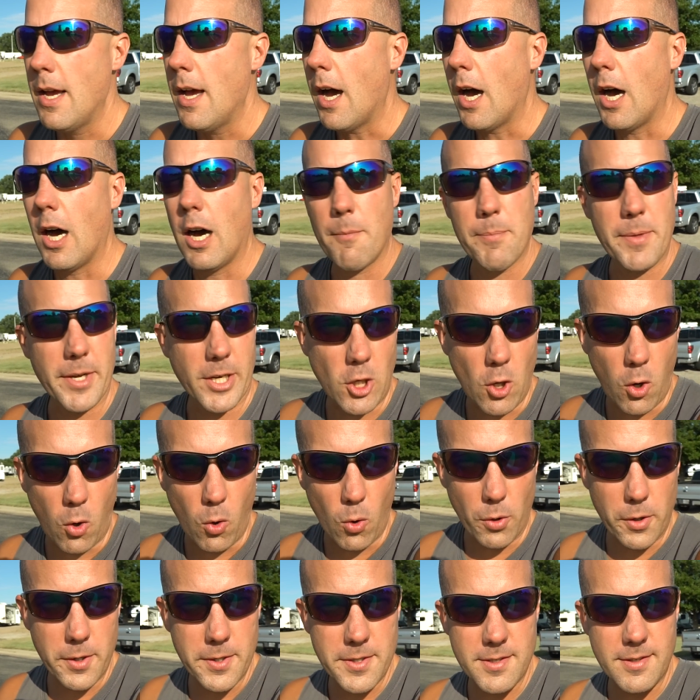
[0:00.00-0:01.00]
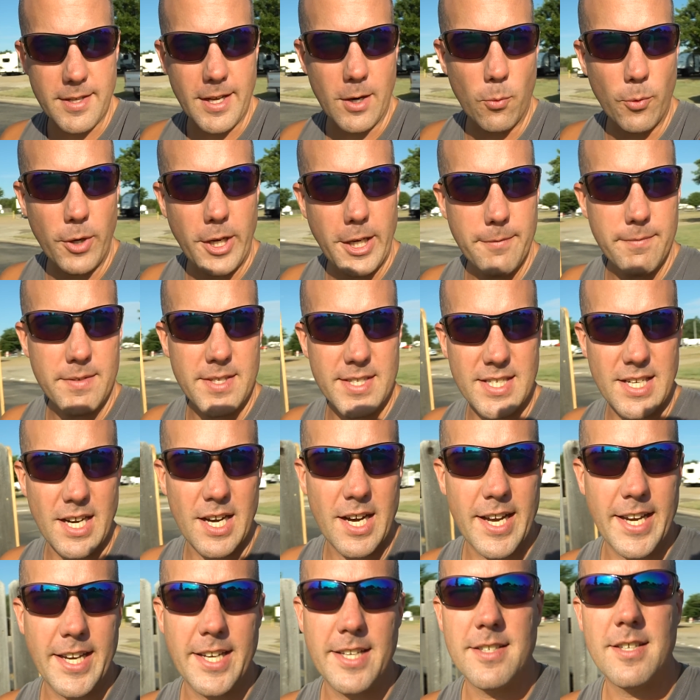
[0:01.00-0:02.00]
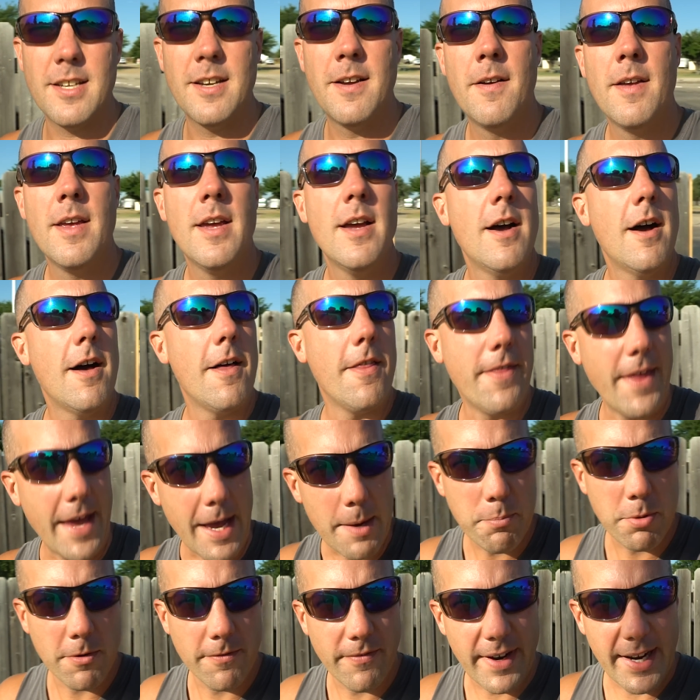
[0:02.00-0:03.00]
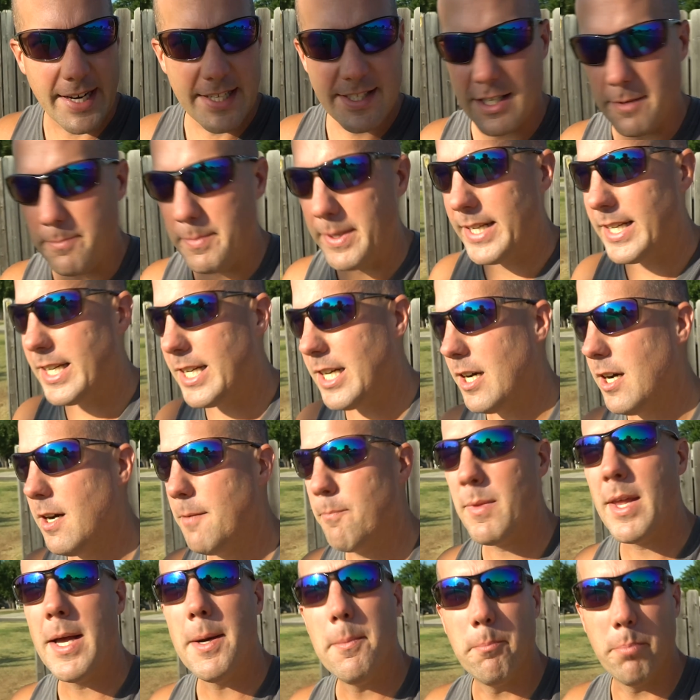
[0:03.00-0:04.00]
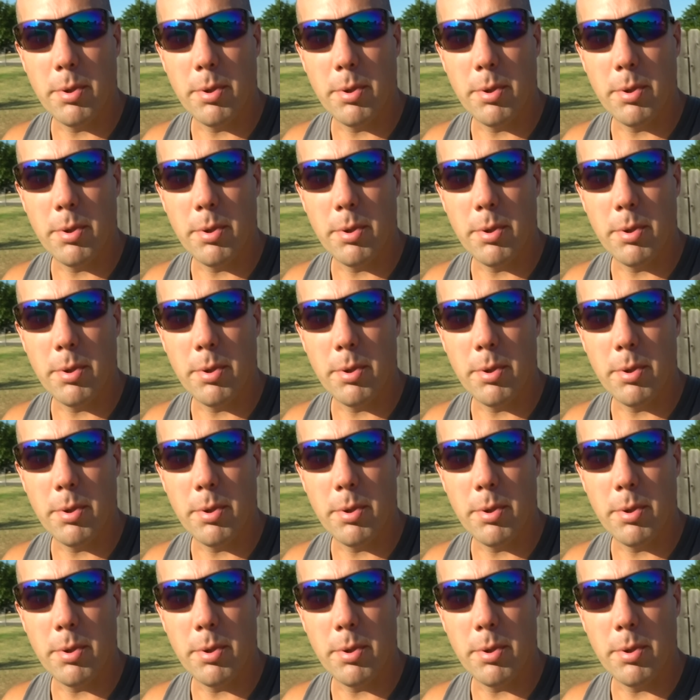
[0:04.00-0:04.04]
The course that we've designed, that provides some income.